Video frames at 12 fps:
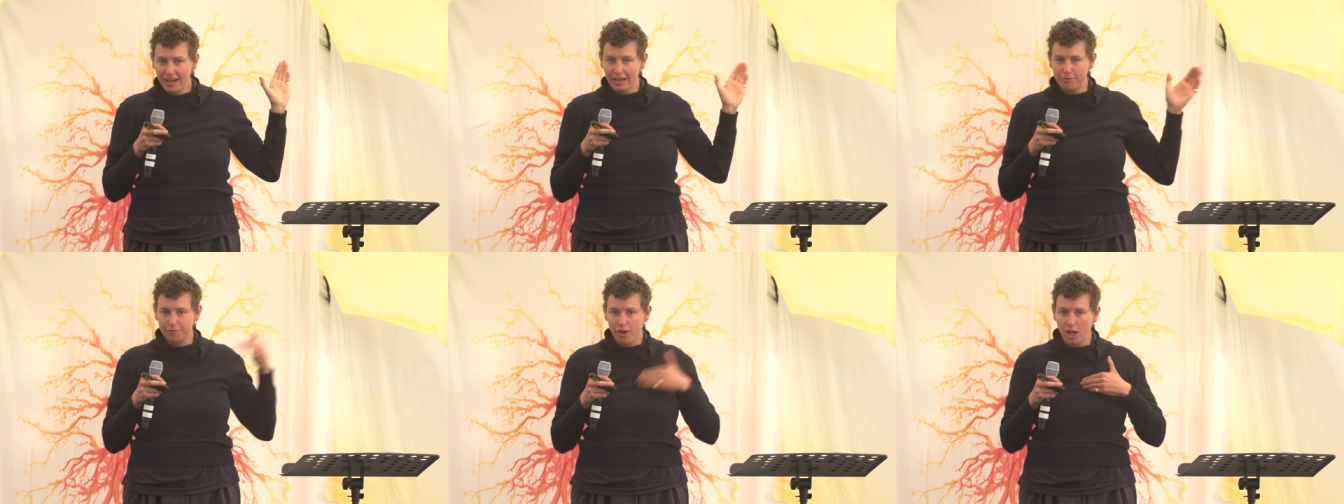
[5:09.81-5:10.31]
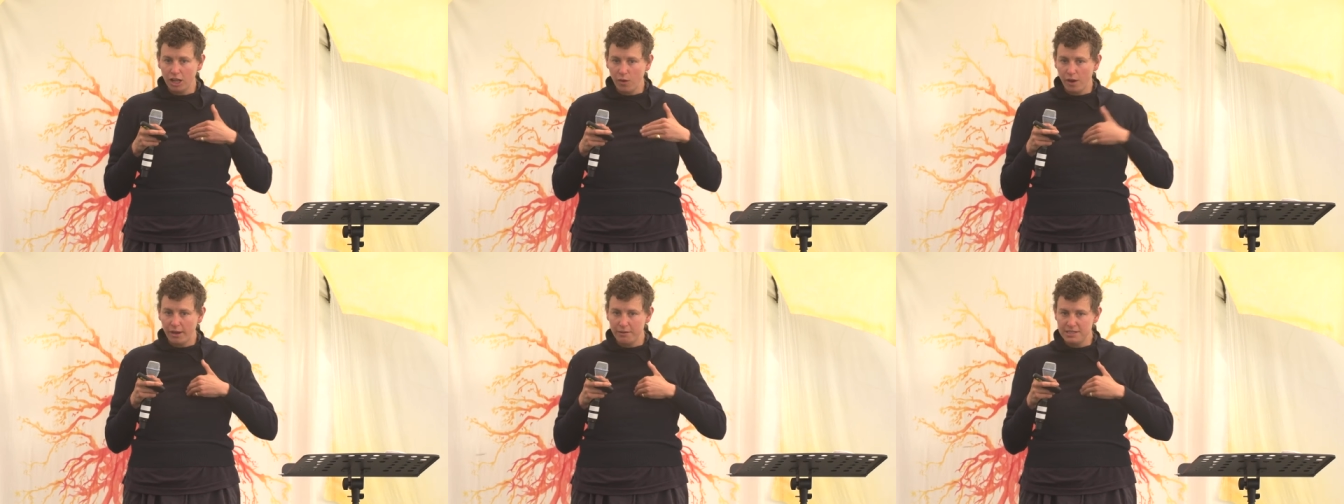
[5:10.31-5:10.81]
and
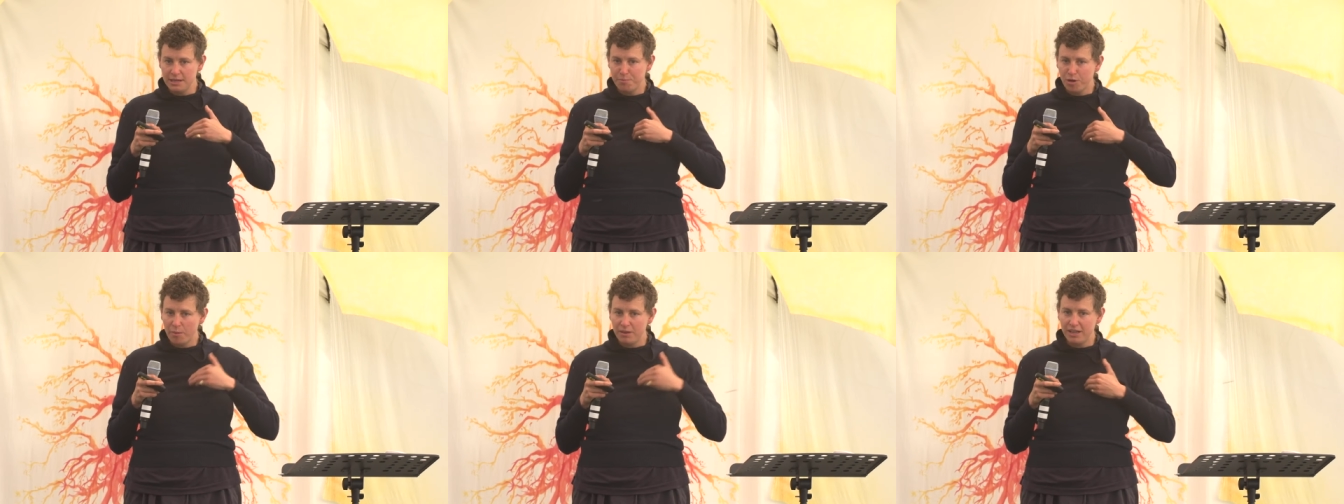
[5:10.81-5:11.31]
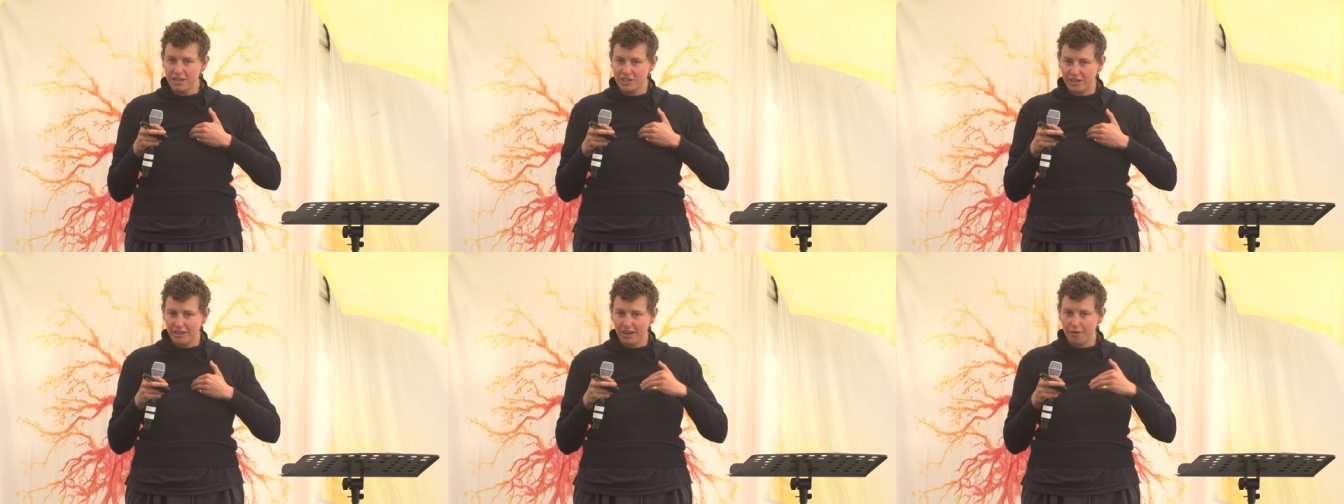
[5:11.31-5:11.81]
follow a deep
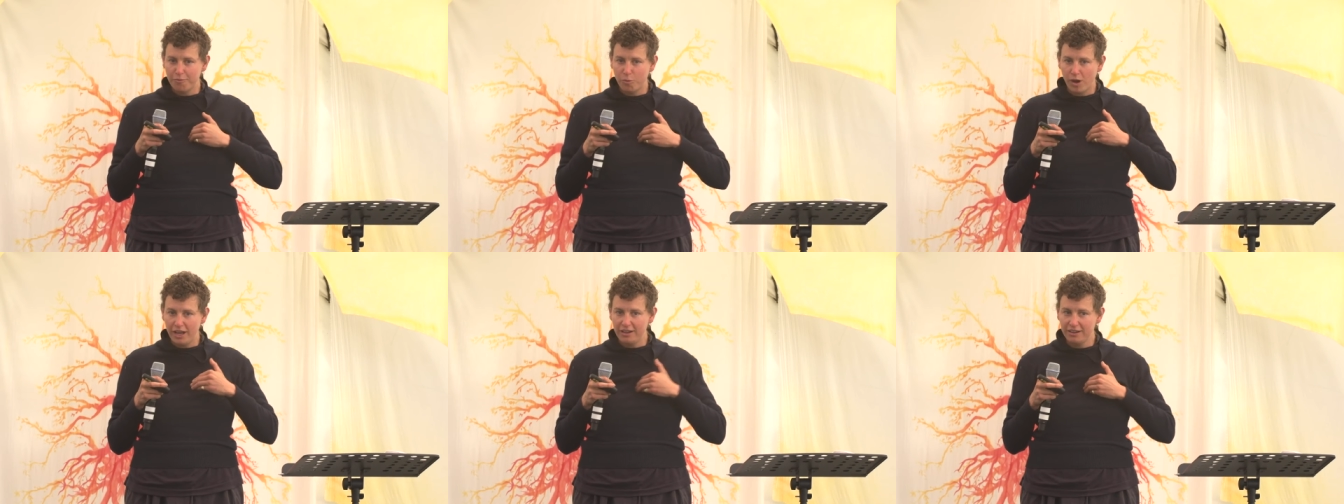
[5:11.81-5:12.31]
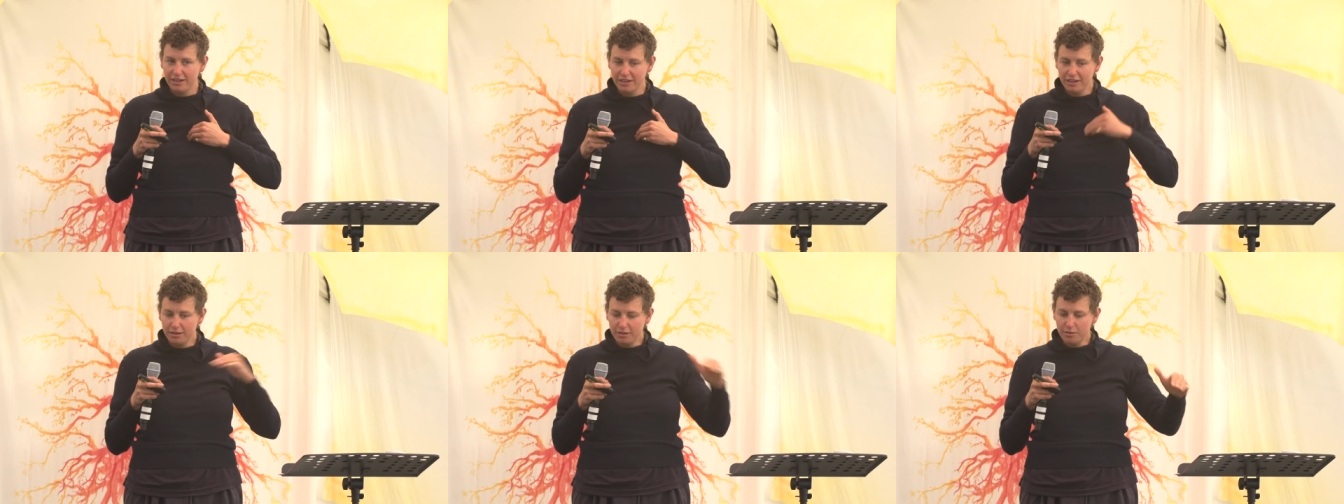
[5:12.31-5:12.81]
premonition of what
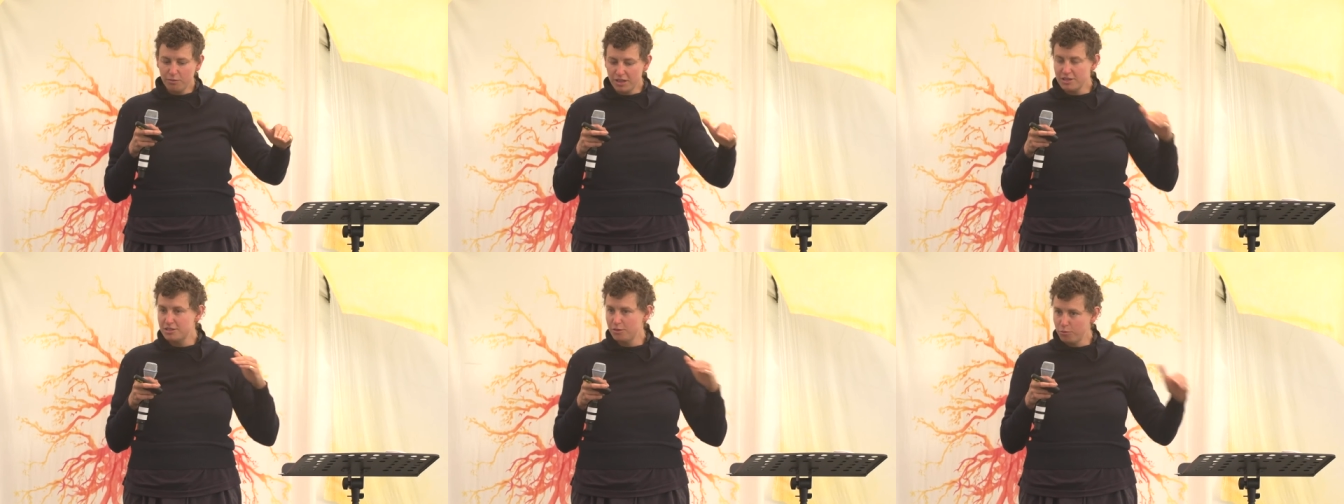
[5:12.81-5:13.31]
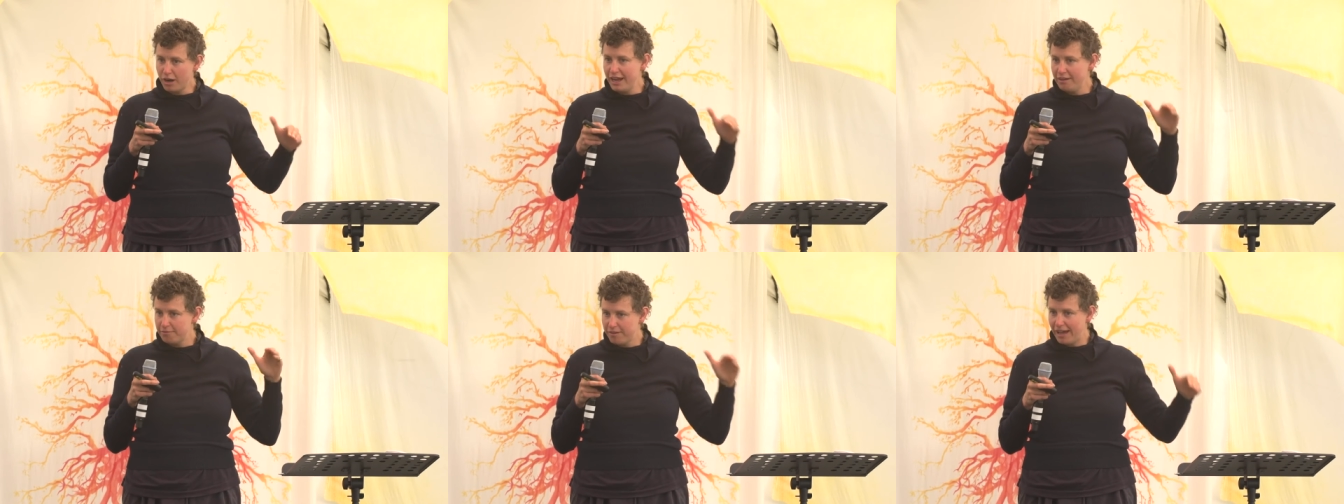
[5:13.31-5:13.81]
is the
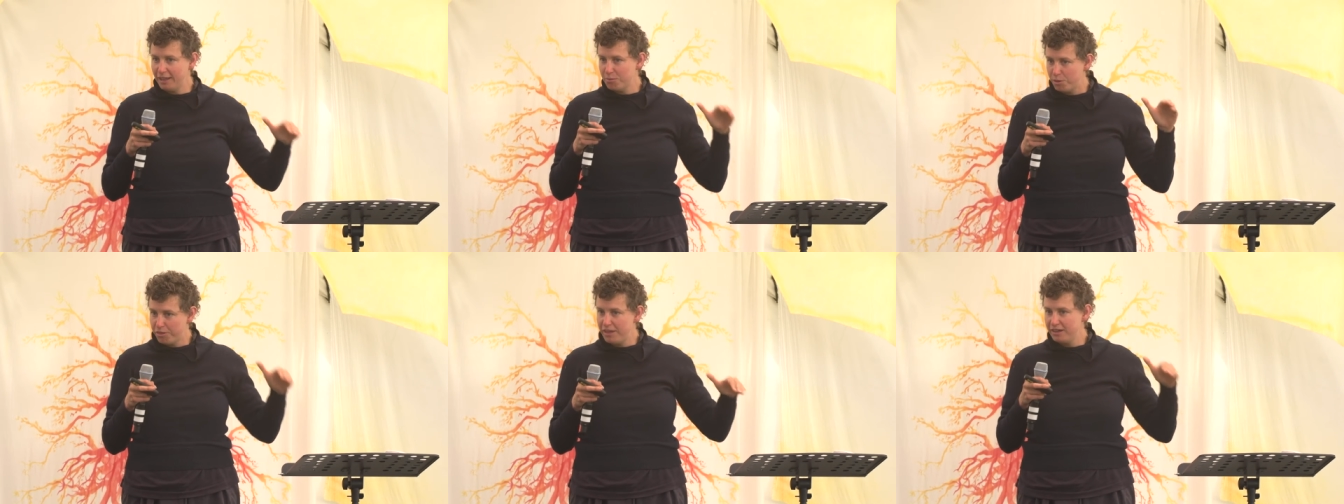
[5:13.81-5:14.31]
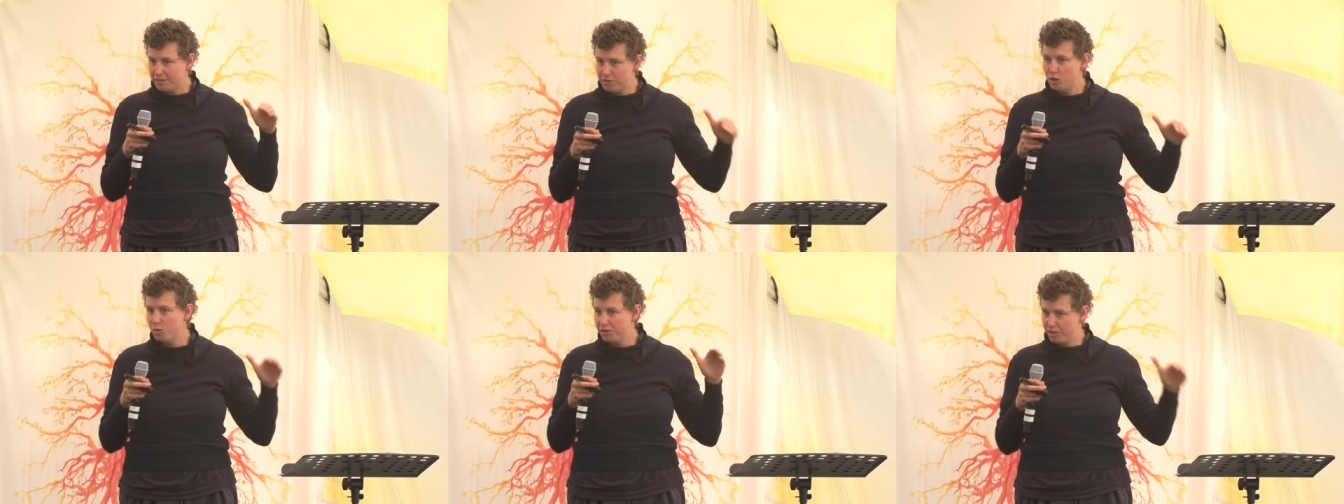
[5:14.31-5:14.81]
right valuable thing to
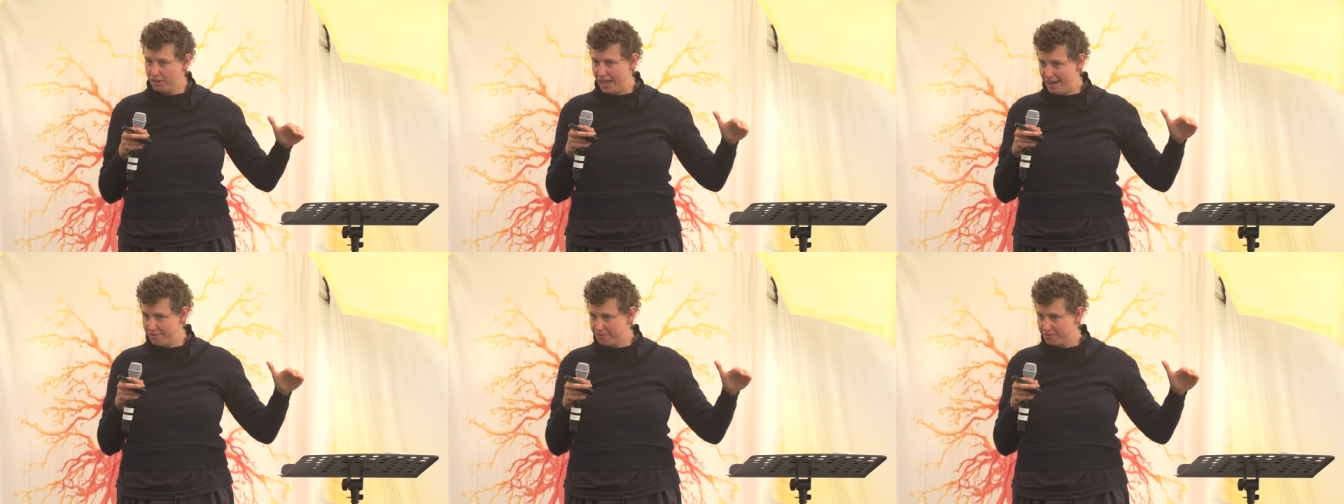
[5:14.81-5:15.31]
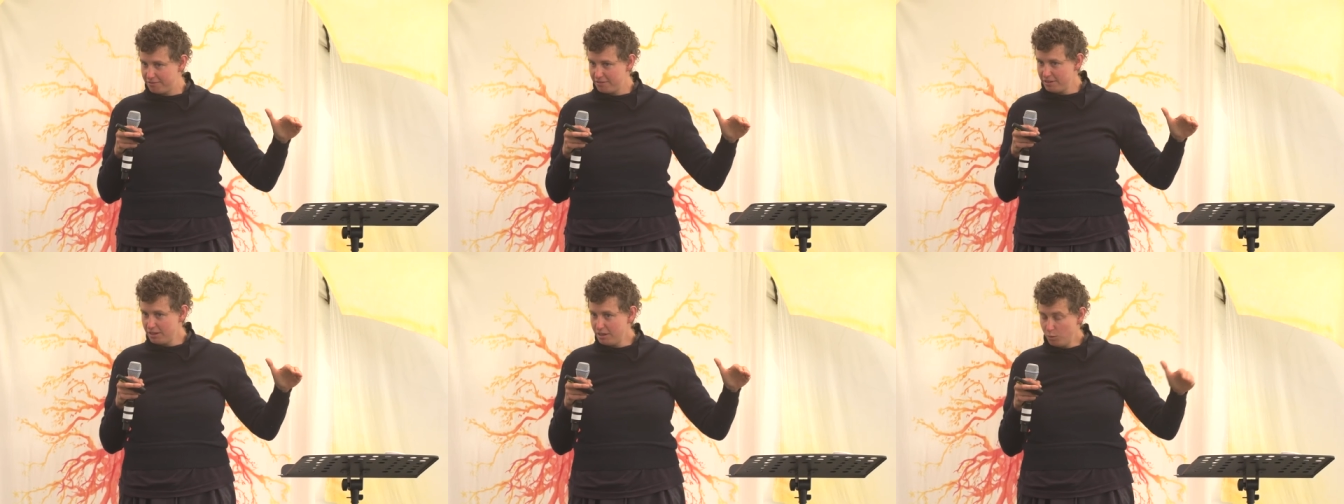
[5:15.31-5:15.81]
do with your life,
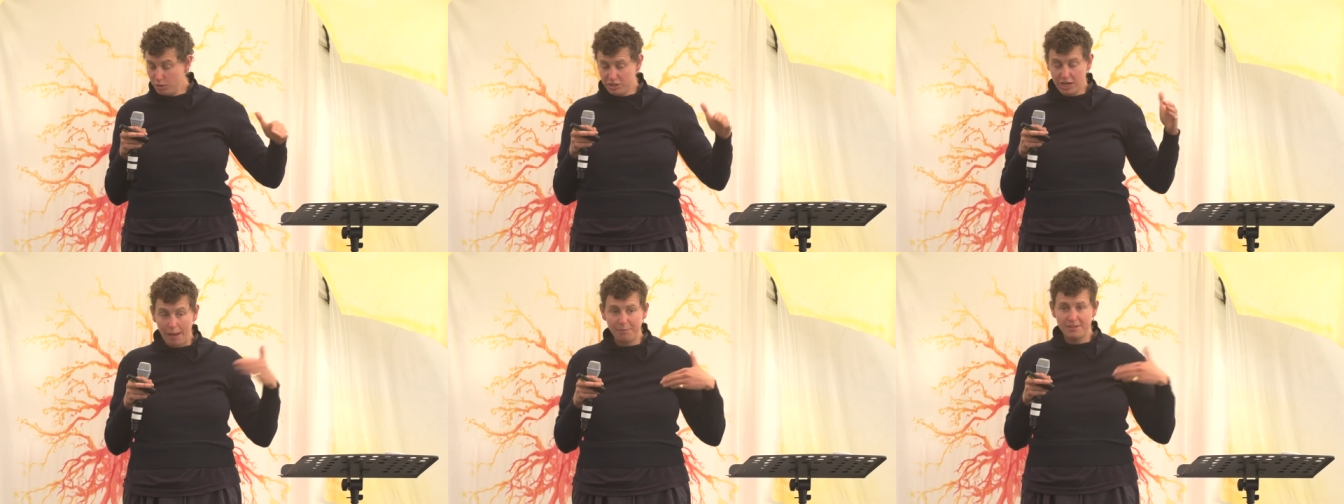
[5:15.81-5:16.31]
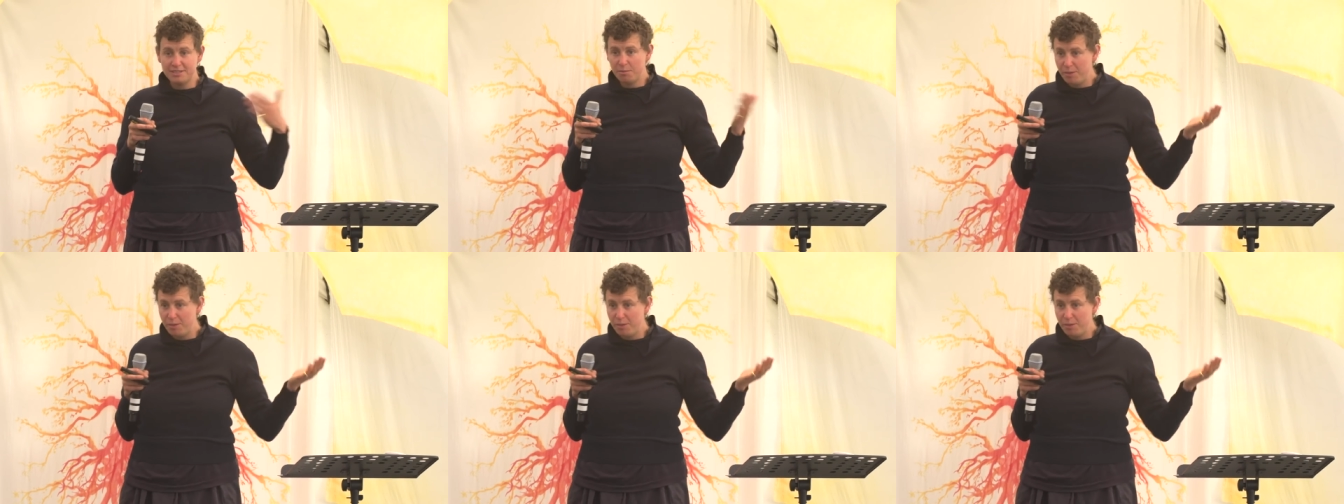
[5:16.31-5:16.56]
which happens to